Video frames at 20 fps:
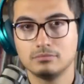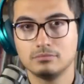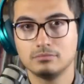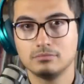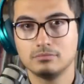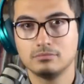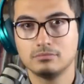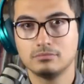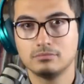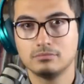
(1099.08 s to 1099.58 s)

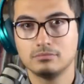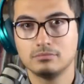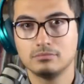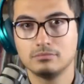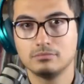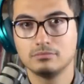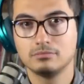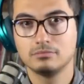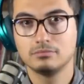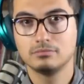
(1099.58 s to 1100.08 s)

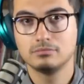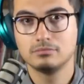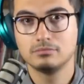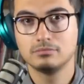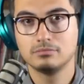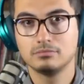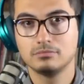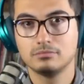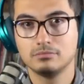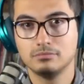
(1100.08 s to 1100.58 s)

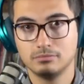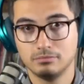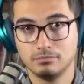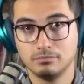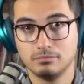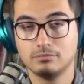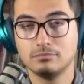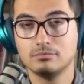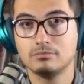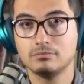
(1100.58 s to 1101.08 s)

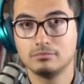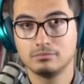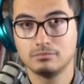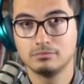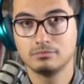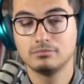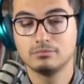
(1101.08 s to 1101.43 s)
[no speech]